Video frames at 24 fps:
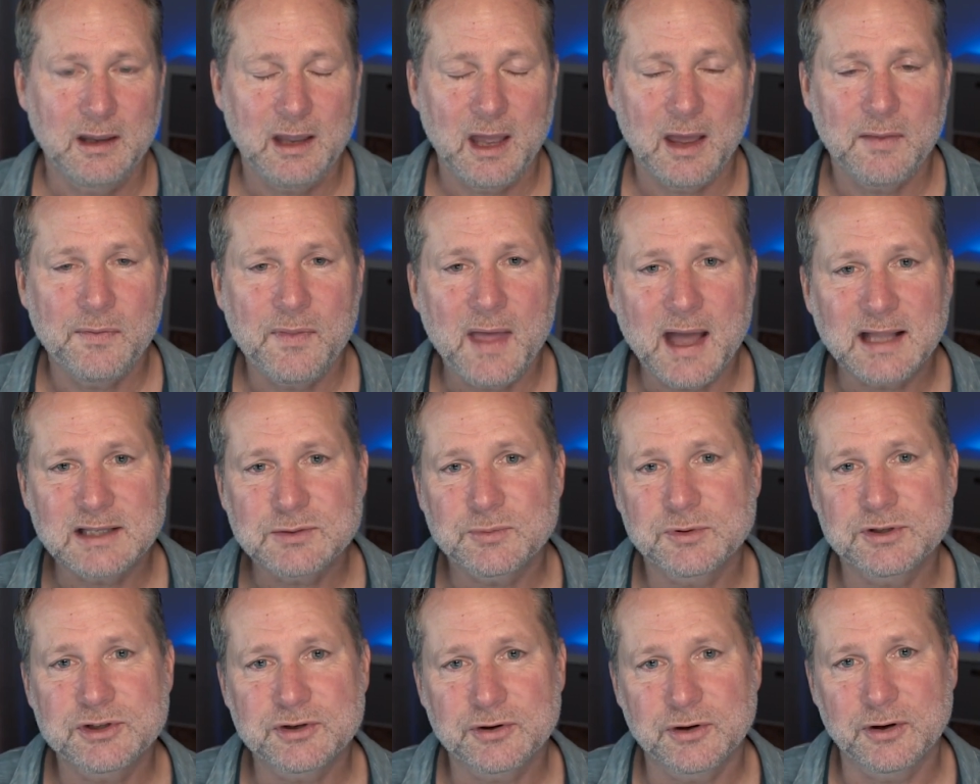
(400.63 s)
And that's
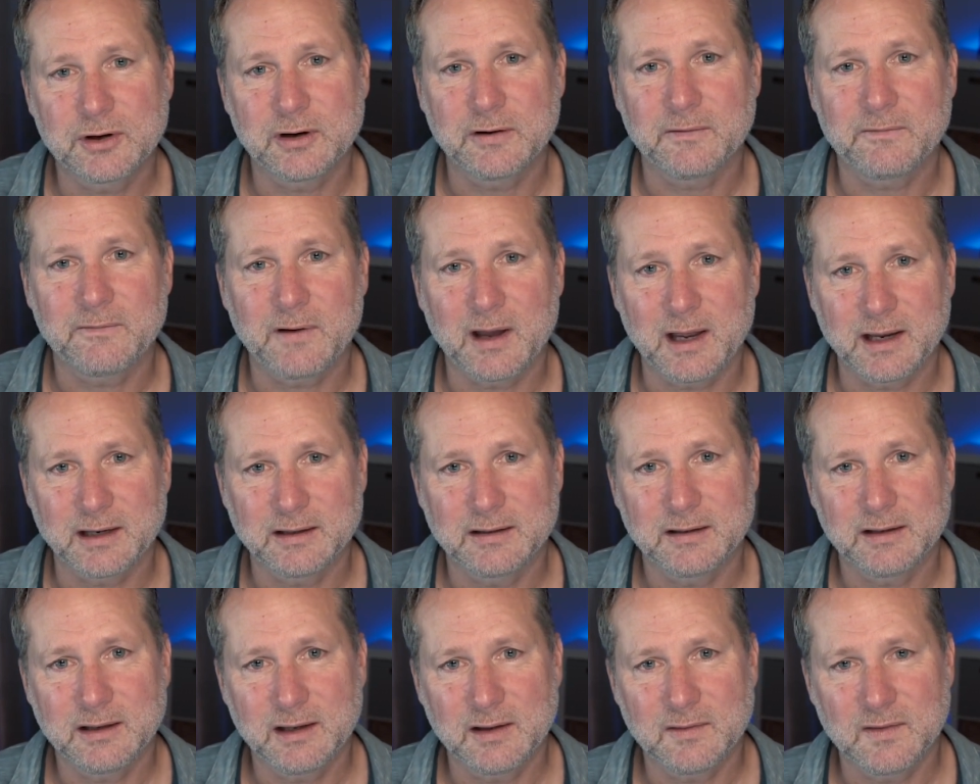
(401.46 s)
what you're going to find
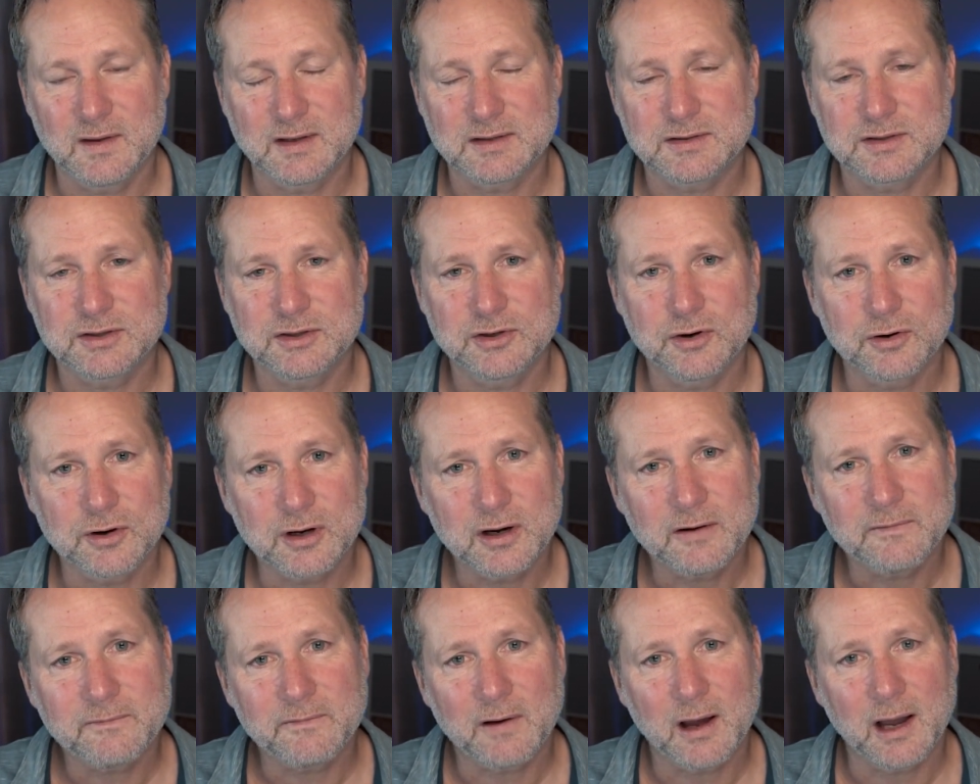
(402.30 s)
in this. You're going
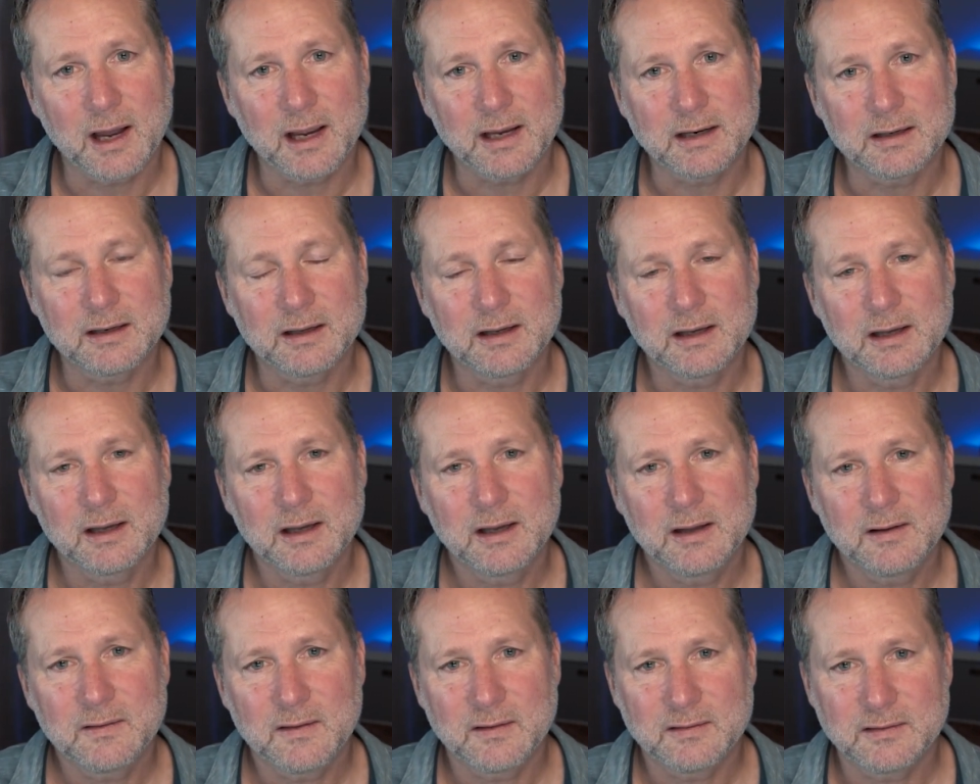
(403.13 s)
to find
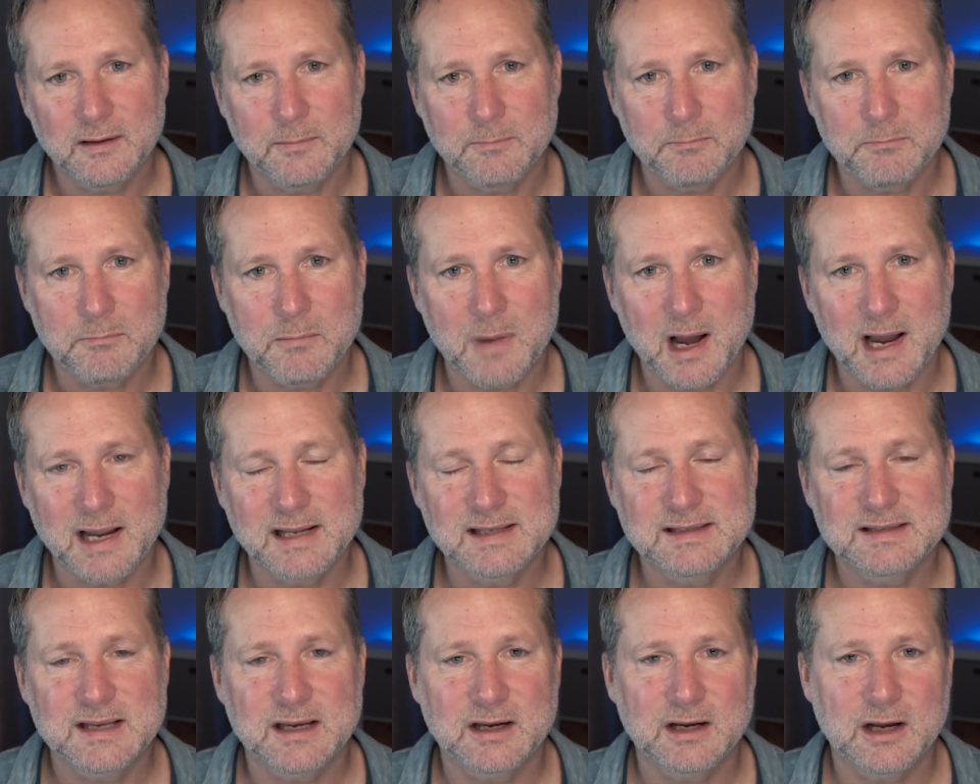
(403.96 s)
that the
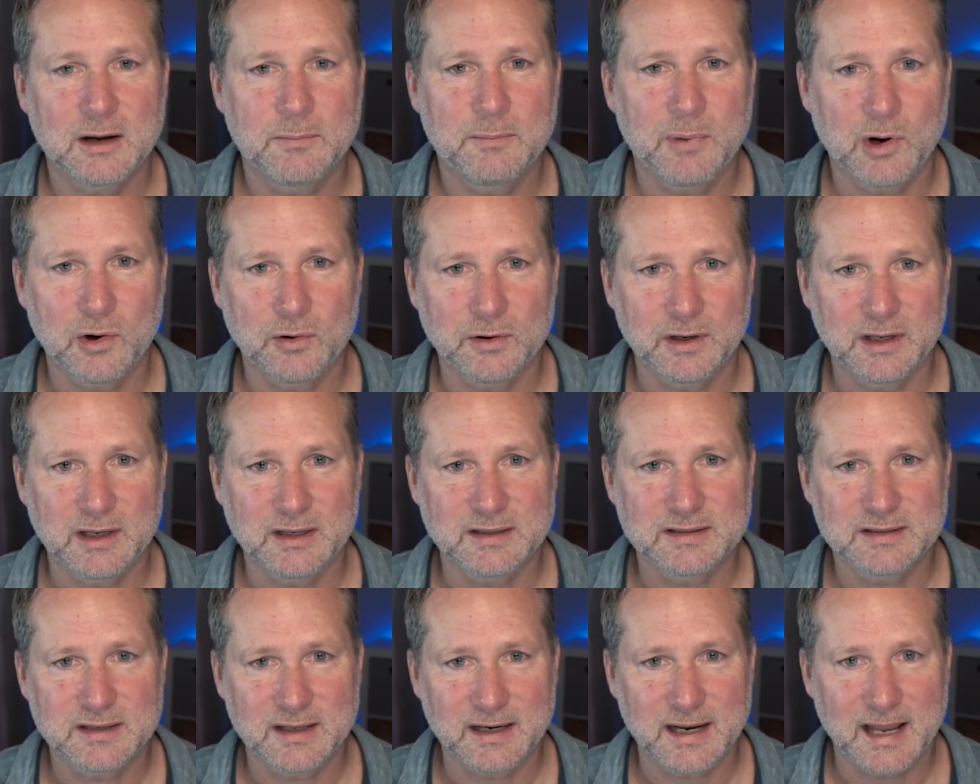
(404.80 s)
mindset component
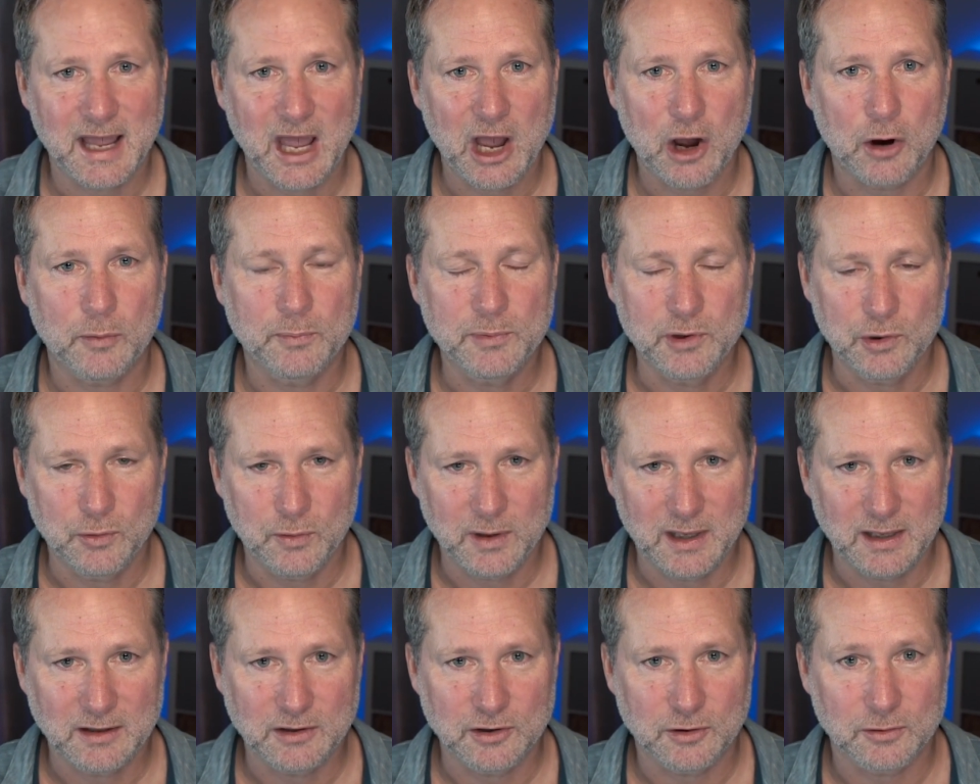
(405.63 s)
is going to help you
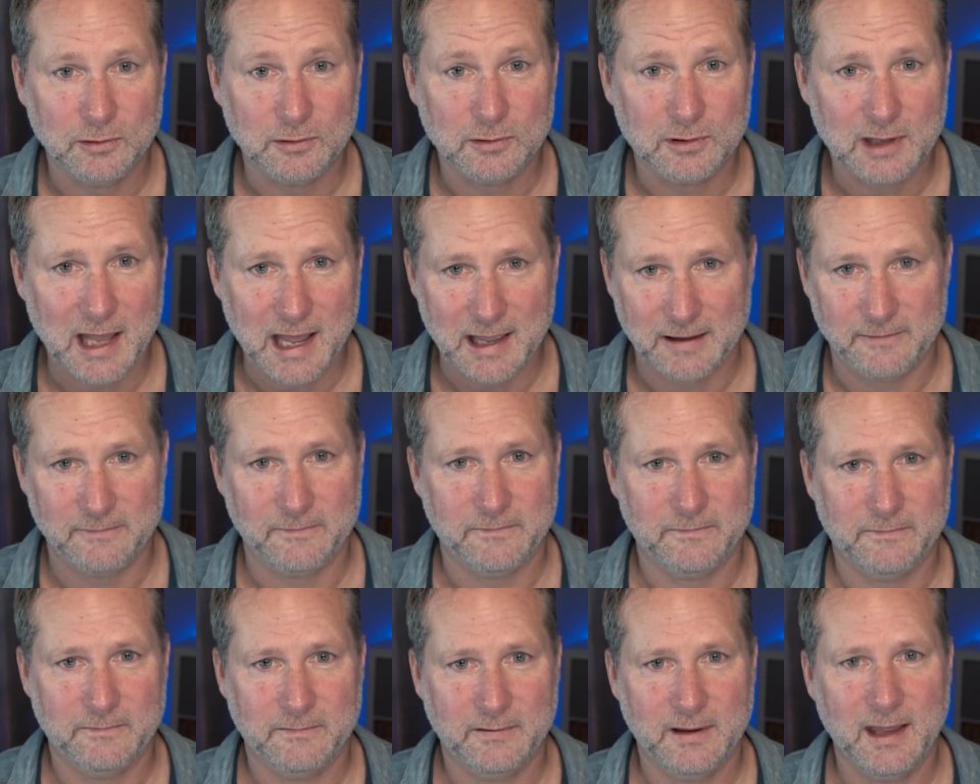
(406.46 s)
in your
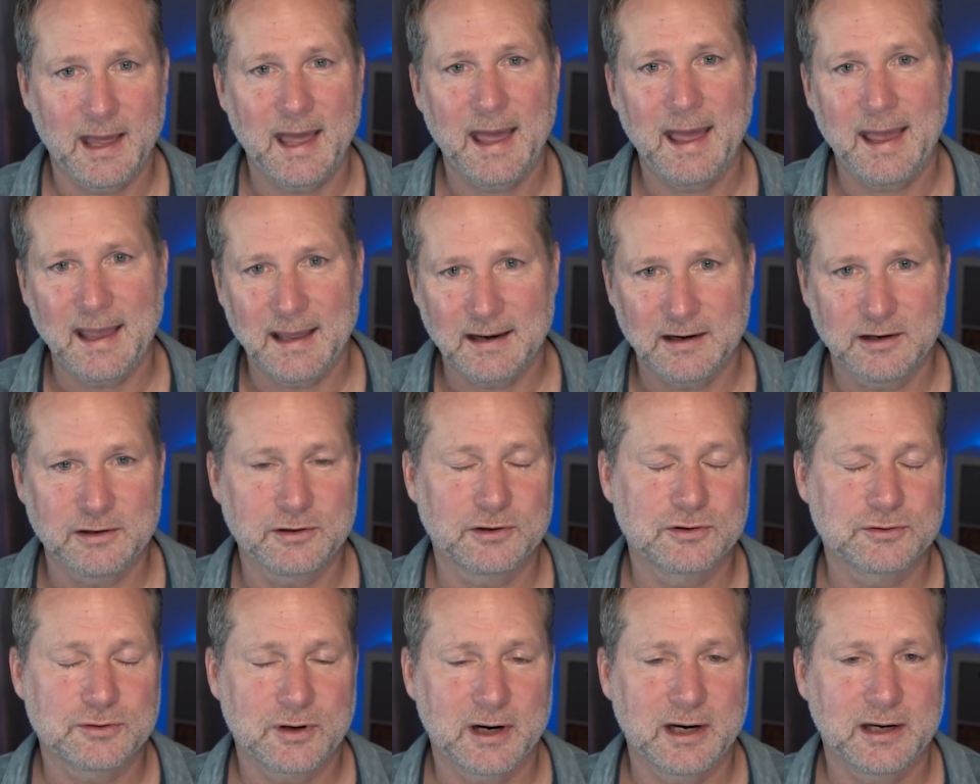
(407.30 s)
life and in
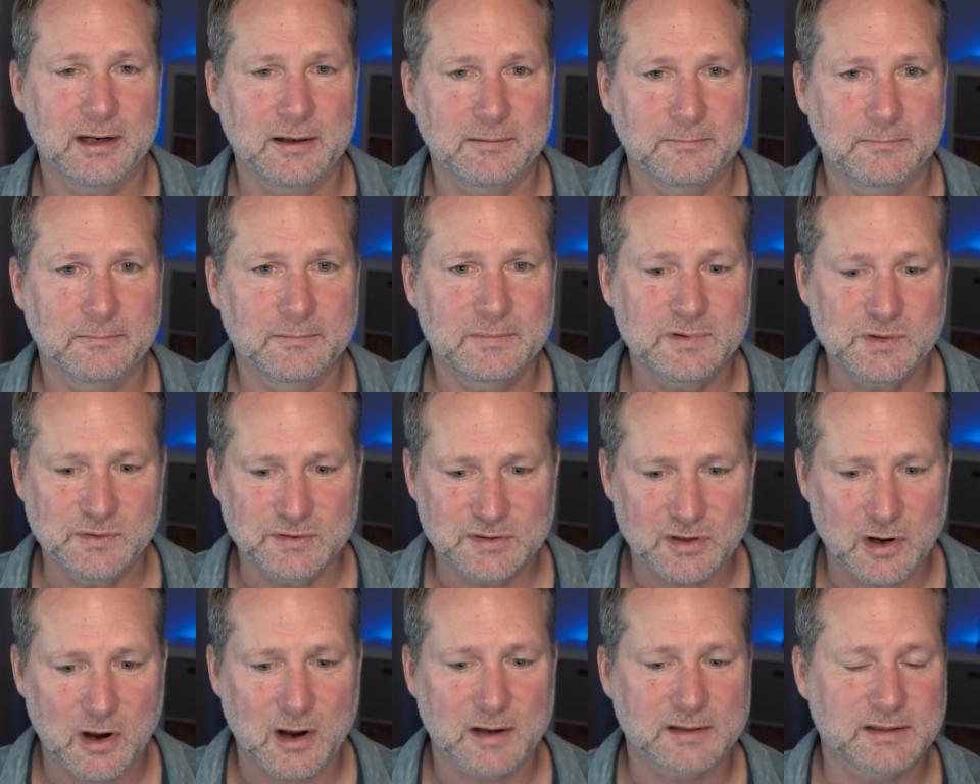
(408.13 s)
your trading. So it's
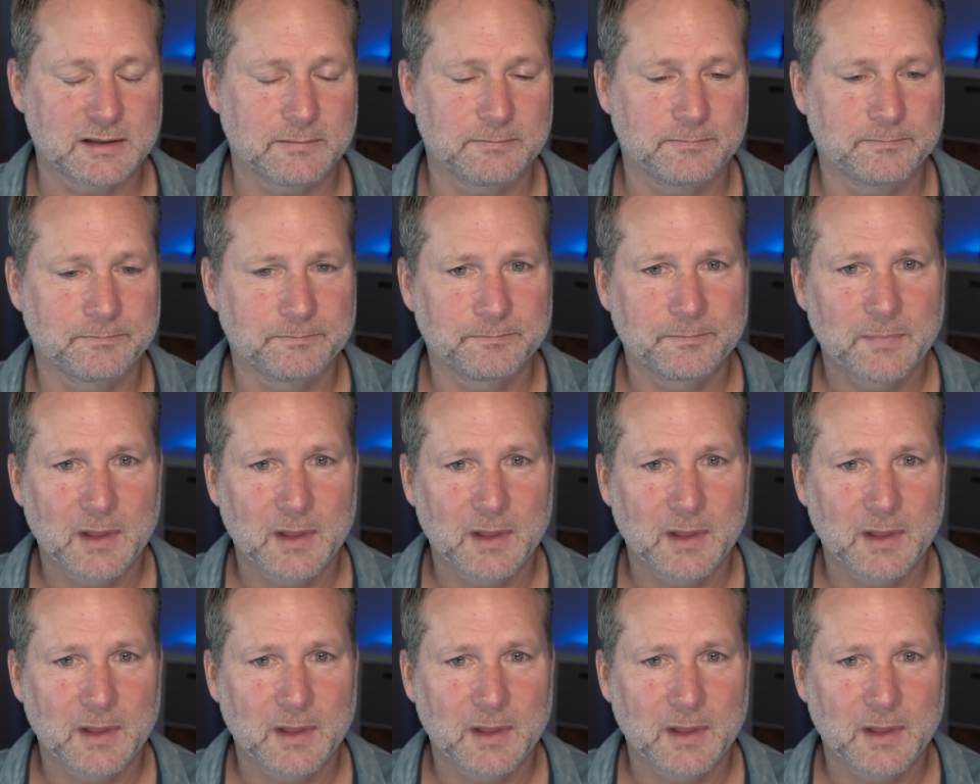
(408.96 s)
awesome.